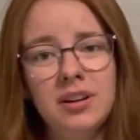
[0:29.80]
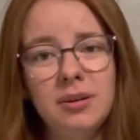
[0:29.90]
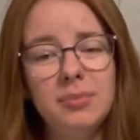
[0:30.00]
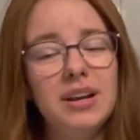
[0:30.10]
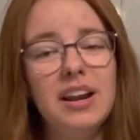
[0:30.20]

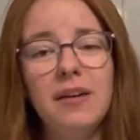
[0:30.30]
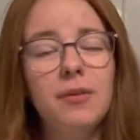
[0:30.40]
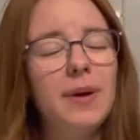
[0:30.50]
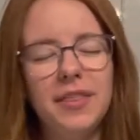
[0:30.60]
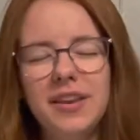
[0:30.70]
But enough
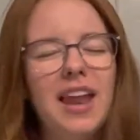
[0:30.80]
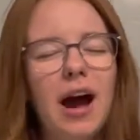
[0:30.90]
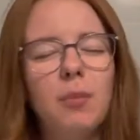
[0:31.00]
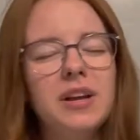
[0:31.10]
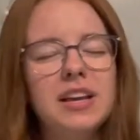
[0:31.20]
about the
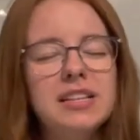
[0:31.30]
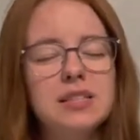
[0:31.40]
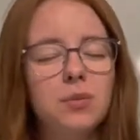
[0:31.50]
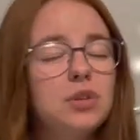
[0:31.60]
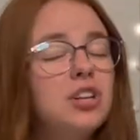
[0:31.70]
now because
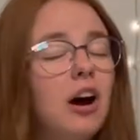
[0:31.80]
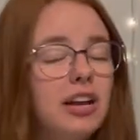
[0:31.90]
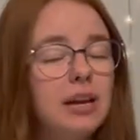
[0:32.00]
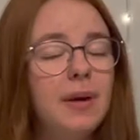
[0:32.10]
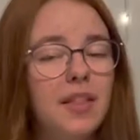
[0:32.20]
we're
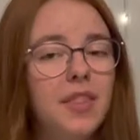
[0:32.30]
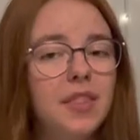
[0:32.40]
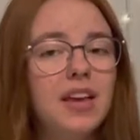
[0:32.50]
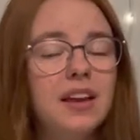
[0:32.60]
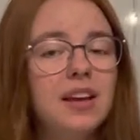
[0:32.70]
talking about the
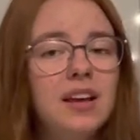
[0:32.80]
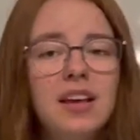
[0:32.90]
then.